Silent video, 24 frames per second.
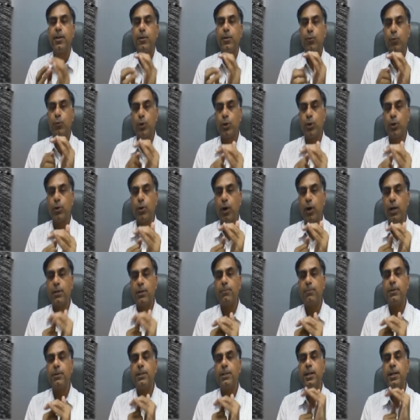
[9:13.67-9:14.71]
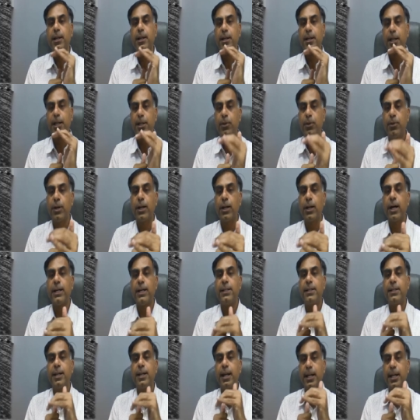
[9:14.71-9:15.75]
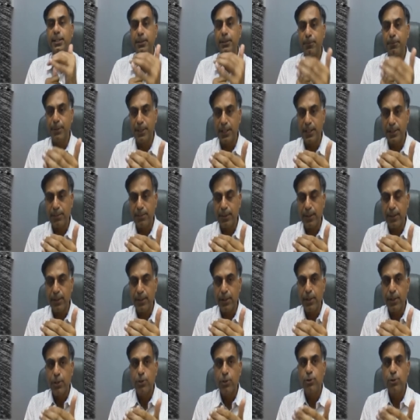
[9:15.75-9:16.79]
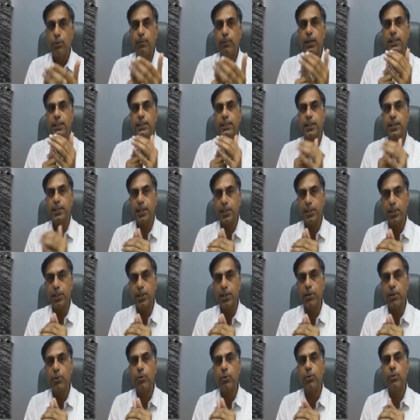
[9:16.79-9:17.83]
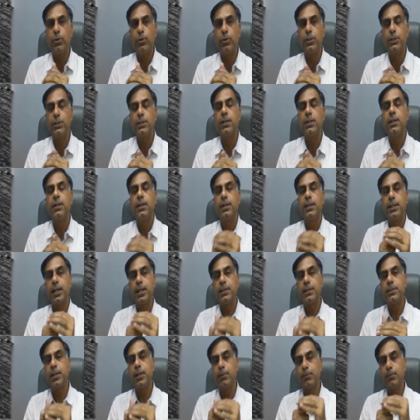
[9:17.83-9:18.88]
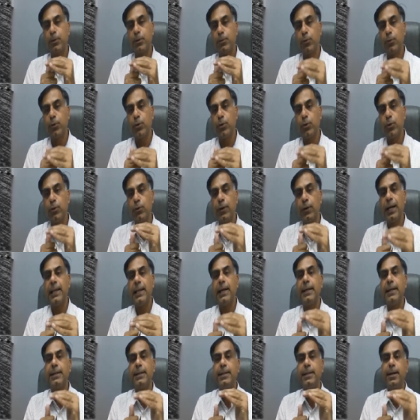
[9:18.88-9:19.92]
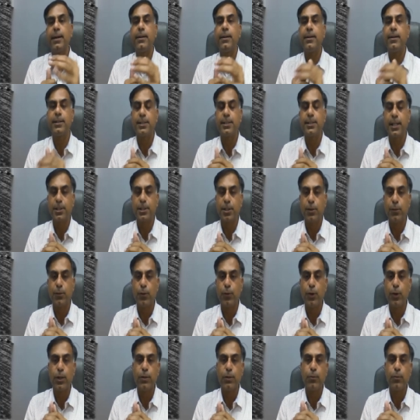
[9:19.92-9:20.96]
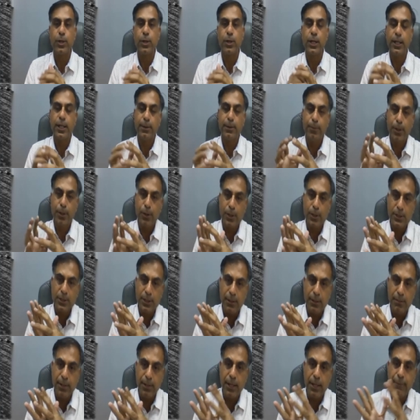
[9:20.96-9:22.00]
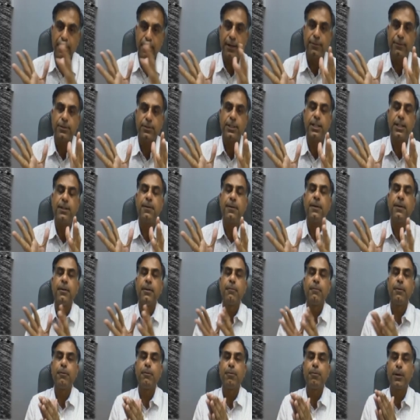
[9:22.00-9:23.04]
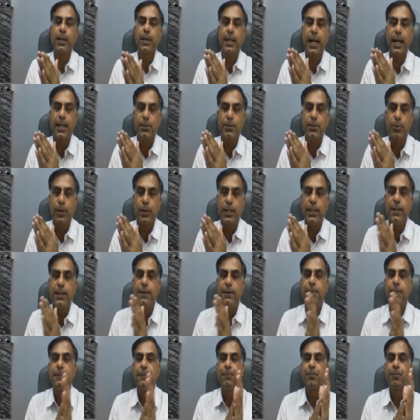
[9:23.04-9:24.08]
would not be there in your ITR as a businessman. So my suggestion to you is that sir before you file ITR under section 44 AD because sometime I have seen people casually